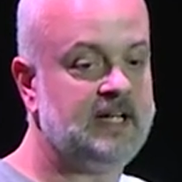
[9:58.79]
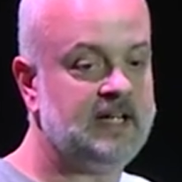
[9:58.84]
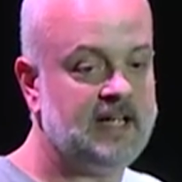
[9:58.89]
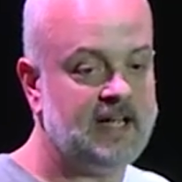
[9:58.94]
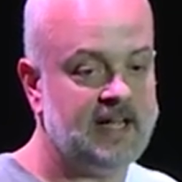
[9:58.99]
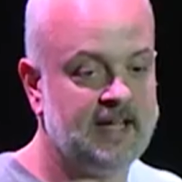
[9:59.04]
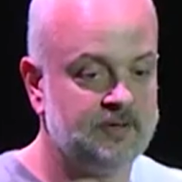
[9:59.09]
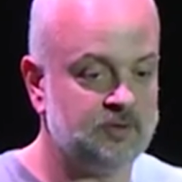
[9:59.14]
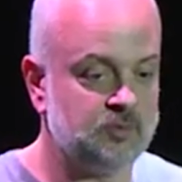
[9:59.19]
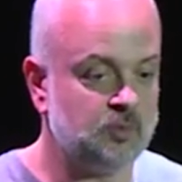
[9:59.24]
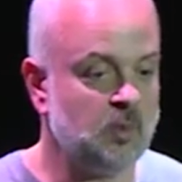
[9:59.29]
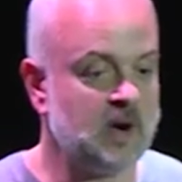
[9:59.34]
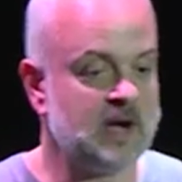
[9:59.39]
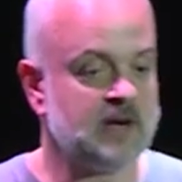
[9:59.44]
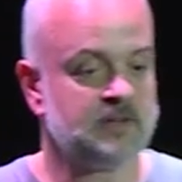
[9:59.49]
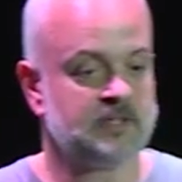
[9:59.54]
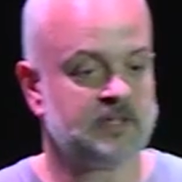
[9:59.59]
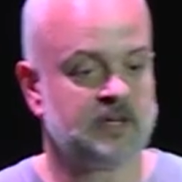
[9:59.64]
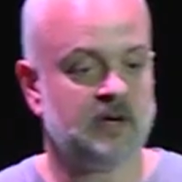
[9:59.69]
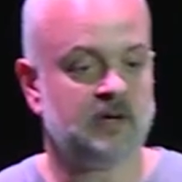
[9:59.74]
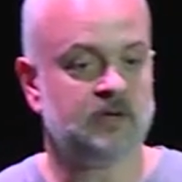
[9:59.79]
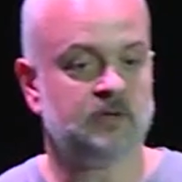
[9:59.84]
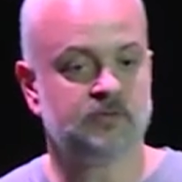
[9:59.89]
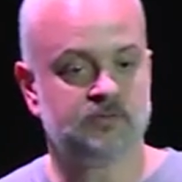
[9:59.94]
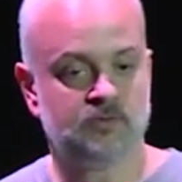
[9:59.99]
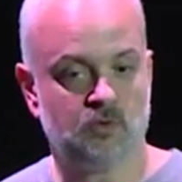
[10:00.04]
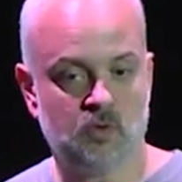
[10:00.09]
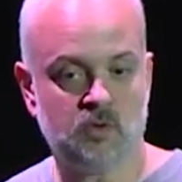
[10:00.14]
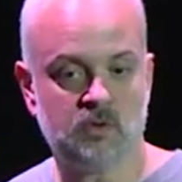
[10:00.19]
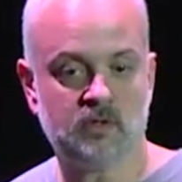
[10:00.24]
and where to go
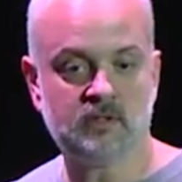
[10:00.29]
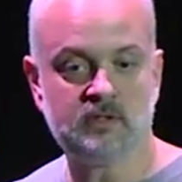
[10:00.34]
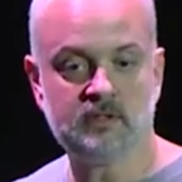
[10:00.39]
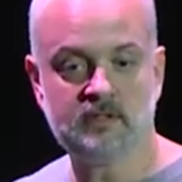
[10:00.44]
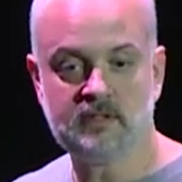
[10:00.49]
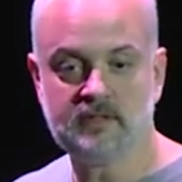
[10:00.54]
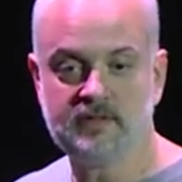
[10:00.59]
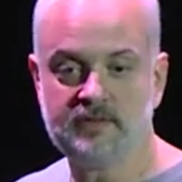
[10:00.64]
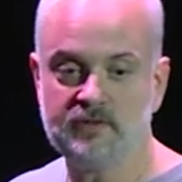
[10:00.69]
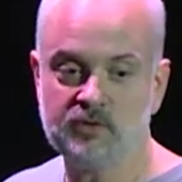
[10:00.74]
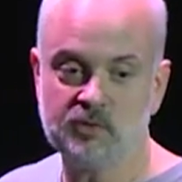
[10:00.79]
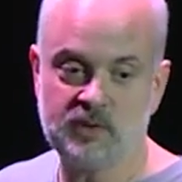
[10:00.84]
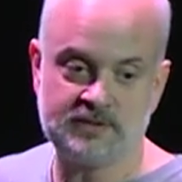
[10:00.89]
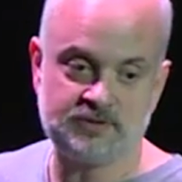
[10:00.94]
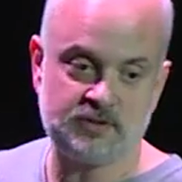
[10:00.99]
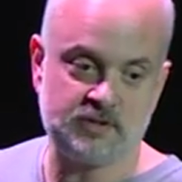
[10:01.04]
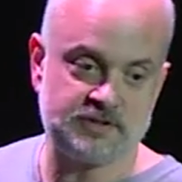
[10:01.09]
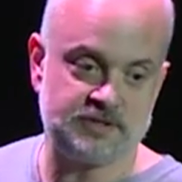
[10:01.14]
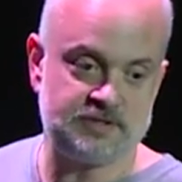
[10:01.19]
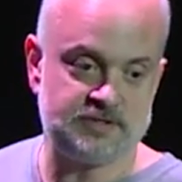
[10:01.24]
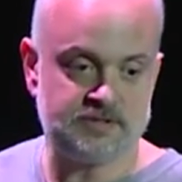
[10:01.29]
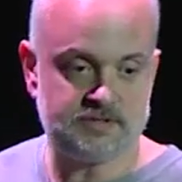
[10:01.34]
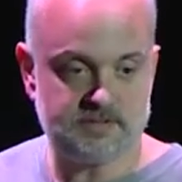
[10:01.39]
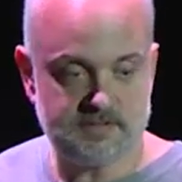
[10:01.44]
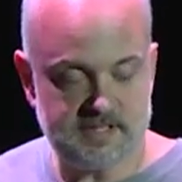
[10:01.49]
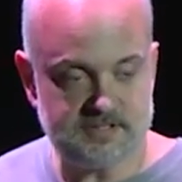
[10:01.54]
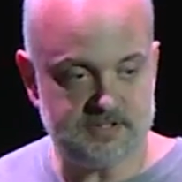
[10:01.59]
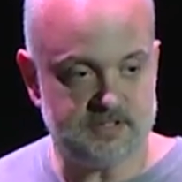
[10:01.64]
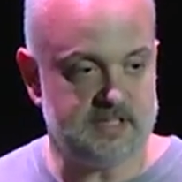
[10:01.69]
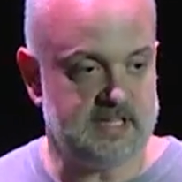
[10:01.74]
for the resources
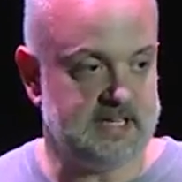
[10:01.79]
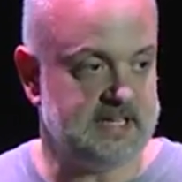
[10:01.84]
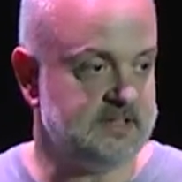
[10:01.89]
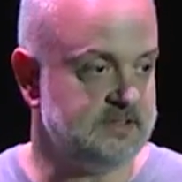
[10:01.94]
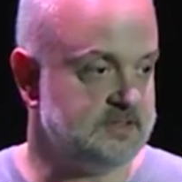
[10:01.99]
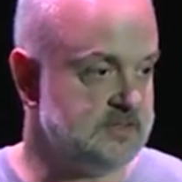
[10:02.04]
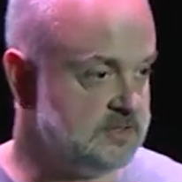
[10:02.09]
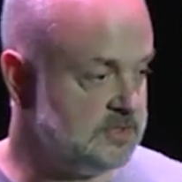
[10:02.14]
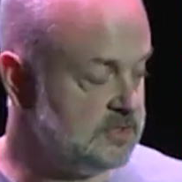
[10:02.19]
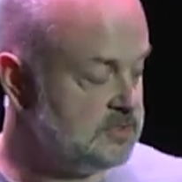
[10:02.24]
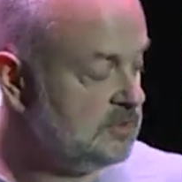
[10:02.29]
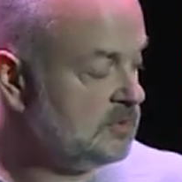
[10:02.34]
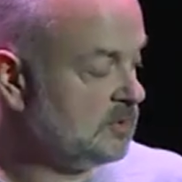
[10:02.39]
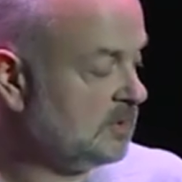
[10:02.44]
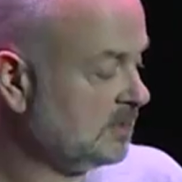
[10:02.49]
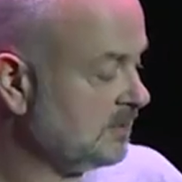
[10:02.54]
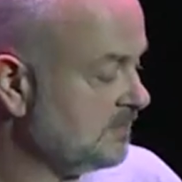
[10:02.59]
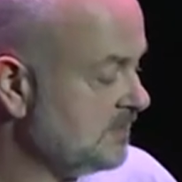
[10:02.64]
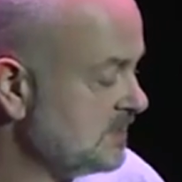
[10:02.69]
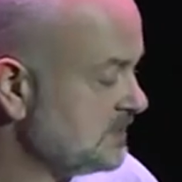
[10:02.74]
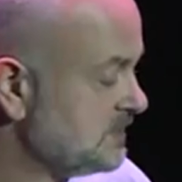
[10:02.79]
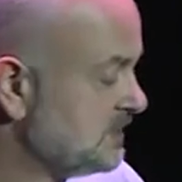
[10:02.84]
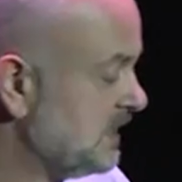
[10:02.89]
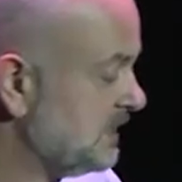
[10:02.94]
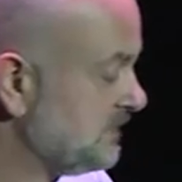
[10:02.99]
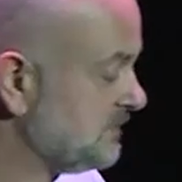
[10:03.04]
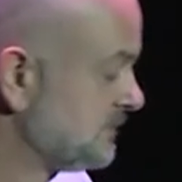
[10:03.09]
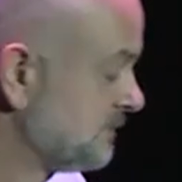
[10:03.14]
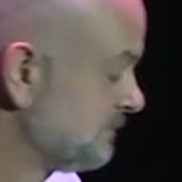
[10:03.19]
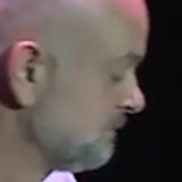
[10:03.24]
that you need to do all of this stuff.